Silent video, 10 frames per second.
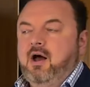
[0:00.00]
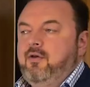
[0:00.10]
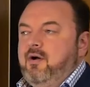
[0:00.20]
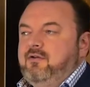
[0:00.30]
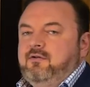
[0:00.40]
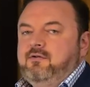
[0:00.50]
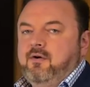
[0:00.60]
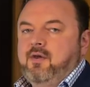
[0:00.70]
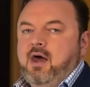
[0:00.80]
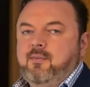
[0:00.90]
Otherwise, it's not
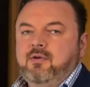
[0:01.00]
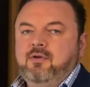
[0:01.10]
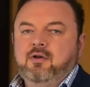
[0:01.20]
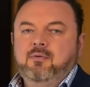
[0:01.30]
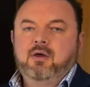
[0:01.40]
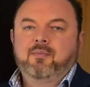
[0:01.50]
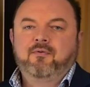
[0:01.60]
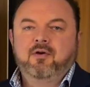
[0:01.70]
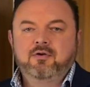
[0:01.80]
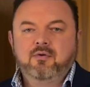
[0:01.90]
going to happen. You're going to be a
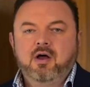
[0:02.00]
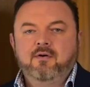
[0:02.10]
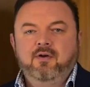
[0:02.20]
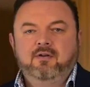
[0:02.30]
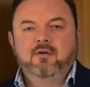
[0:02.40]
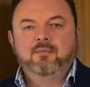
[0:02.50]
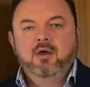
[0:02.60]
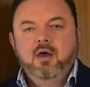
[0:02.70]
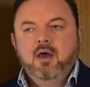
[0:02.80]
professional life victim.